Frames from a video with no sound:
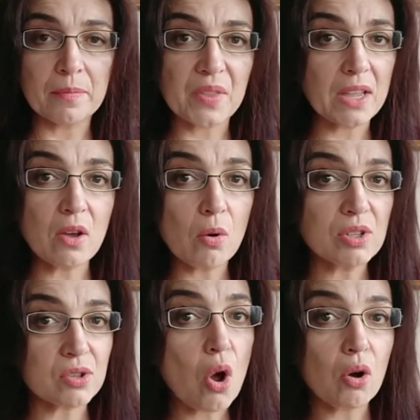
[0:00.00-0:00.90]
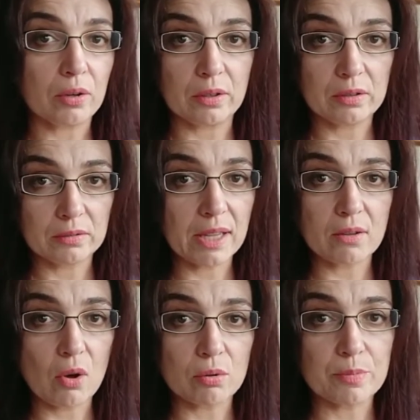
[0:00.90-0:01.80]
That gold is gone, that
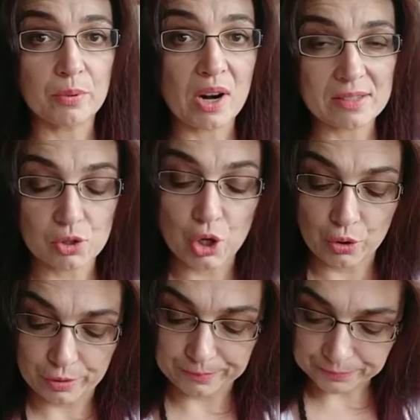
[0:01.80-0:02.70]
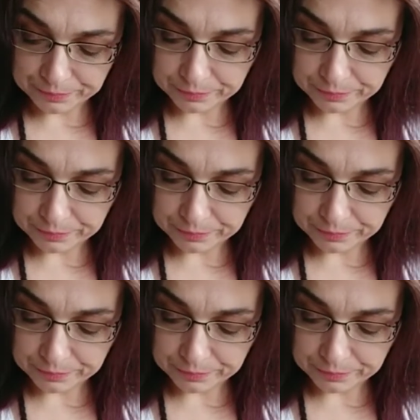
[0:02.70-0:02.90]
gold brass tone.